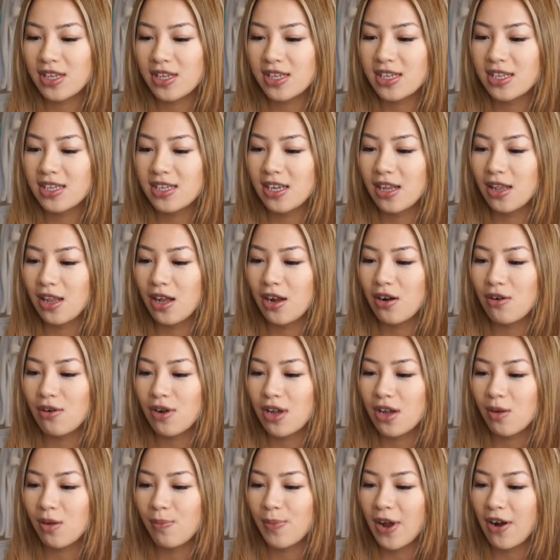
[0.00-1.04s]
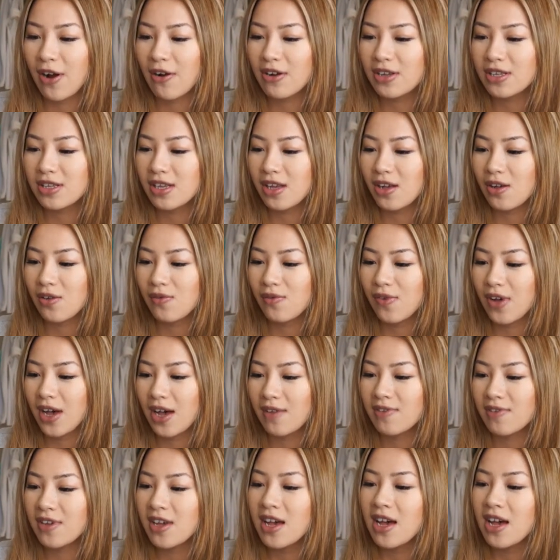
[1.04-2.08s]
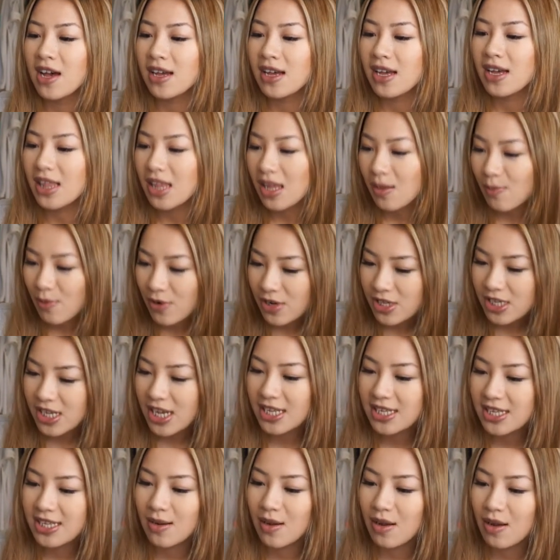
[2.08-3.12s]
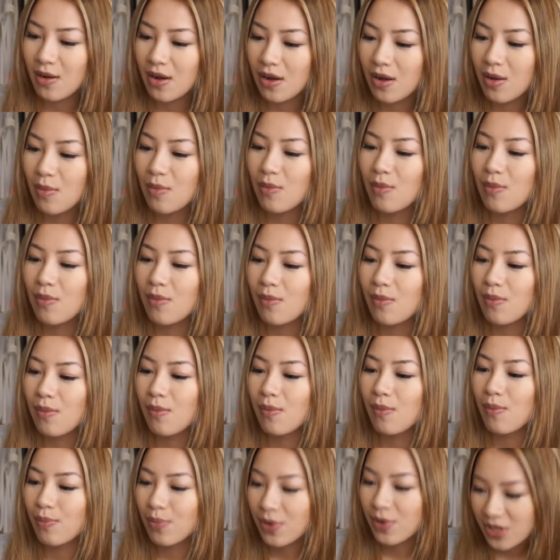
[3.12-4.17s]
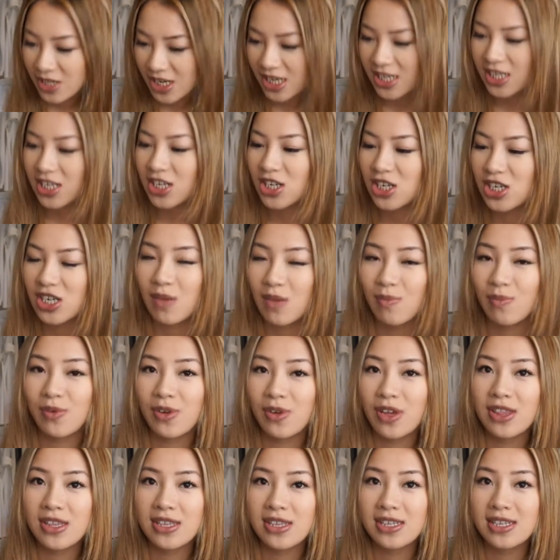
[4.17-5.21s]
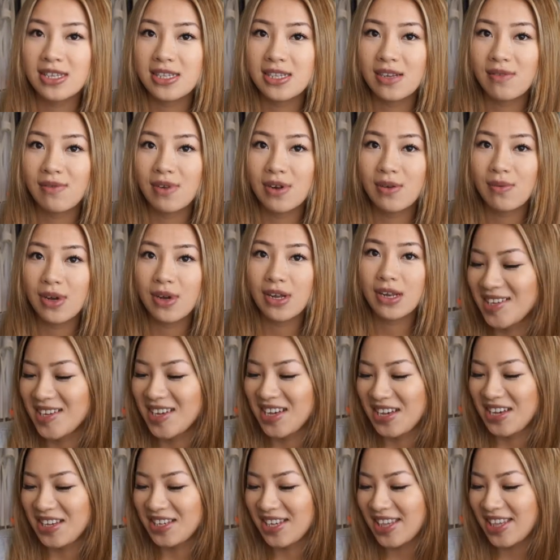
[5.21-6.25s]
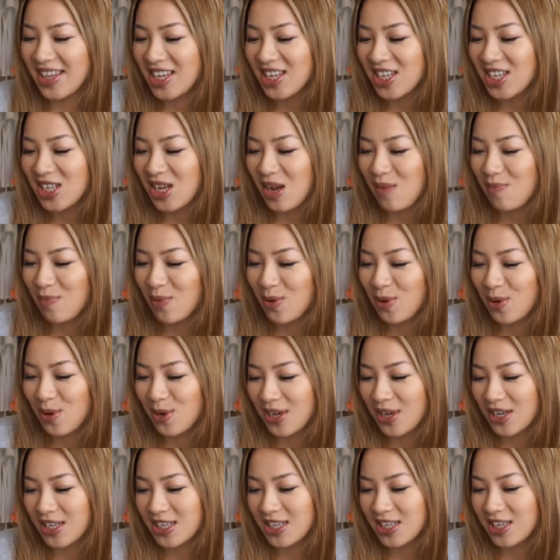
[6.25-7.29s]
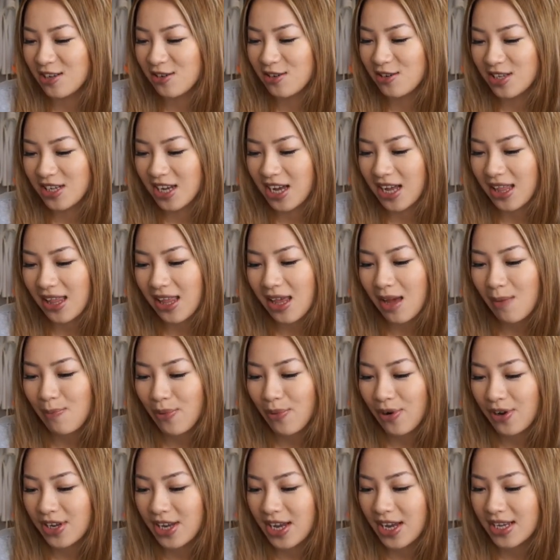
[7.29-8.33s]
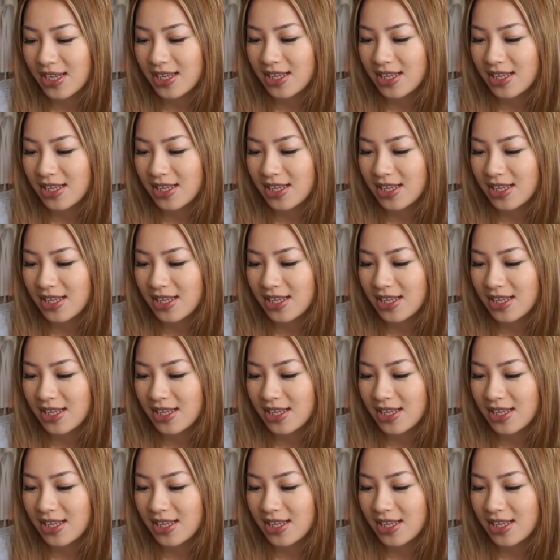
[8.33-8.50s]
is the L'Oreal Paris L5 Color Protecting Shampoo, and this is the red one. So this shampoo conceals color, protects